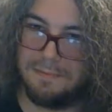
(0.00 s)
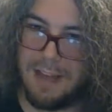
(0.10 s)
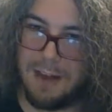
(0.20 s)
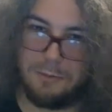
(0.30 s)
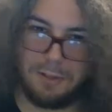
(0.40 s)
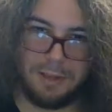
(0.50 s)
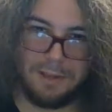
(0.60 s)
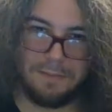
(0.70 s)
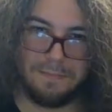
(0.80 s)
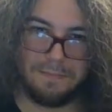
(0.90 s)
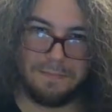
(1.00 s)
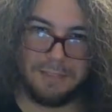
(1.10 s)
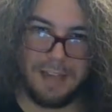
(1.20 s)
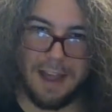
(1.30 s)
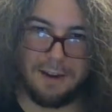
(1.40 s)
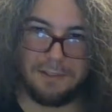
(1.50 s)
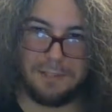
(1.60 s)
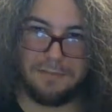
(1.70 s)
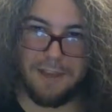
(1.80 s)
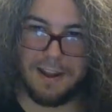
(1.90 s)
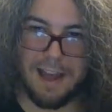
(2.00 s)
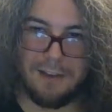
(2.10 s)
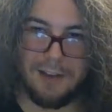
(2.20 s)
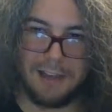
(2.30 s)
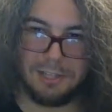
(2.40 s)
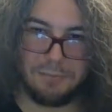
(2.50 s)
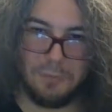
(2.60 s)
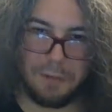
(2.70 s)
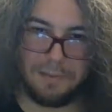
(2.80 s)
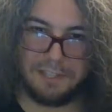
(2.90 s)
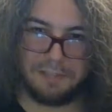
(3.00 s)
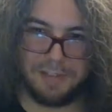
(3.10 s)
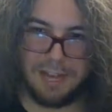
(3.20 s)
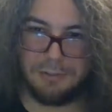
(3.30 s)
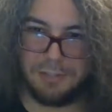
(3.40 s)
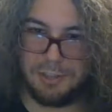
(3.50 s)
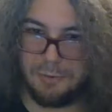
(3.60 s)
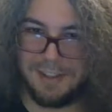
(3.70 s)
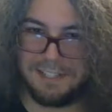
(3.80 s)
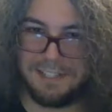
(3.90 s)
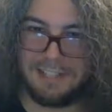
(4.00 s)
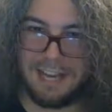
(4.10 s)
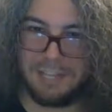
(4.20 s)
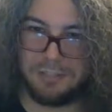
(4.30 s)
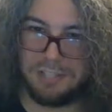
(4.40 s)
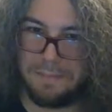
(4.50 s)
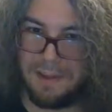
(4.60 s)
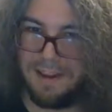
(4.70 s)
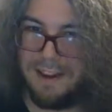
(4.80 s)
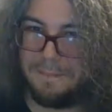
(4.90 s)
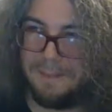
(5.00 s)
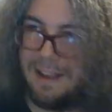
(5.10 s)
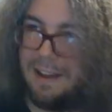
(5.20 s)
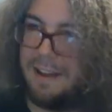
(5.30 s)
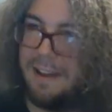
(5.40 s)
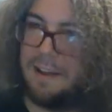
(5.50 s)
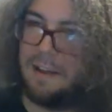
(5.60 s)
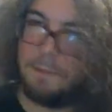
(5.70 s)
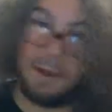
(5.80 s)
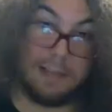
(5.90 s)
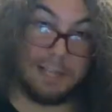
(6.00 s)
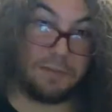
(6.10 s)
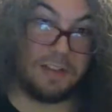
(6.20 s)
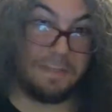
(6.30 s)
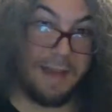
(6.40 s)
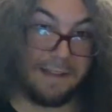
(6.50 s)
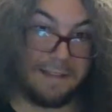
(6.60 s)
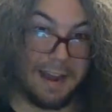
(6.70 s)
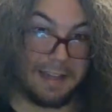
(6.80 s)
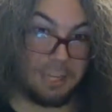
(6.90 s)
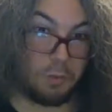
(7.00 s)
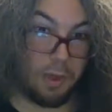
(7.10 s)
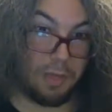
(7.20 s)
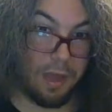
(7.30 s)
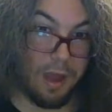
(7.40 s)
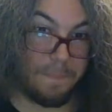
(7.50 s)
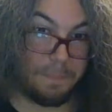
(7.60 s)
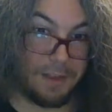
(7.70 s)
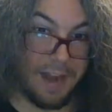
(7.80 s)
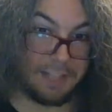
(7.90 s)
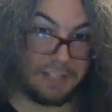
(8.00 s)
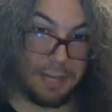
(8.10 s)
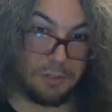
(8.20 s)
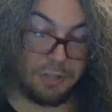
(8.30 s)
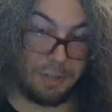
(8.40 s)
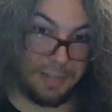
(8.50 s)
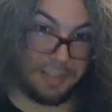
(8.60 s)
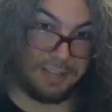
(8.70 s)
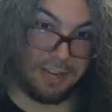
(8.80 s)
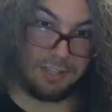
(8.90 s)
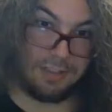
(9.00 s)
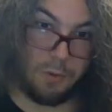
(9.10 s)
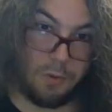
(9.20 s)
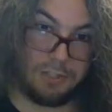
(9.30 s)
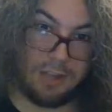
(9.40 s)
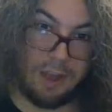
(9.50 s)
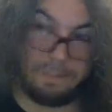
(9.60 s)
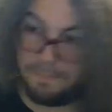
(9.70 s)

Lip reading: I don't really care to find out. I just want to play some Tetris. So when I see Tetris, I pick it up. But let's read the back like I did with the next Tetris on PlayStation that one time.